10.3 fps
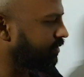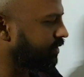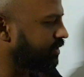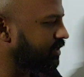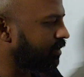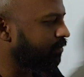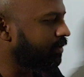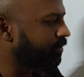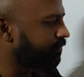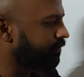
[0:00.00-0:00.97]
this
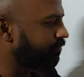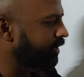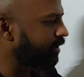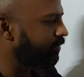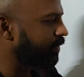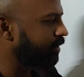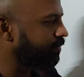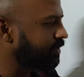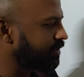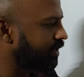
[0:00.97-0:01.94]
number of
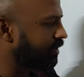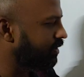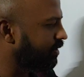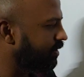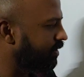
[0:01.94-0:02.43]
15-20%,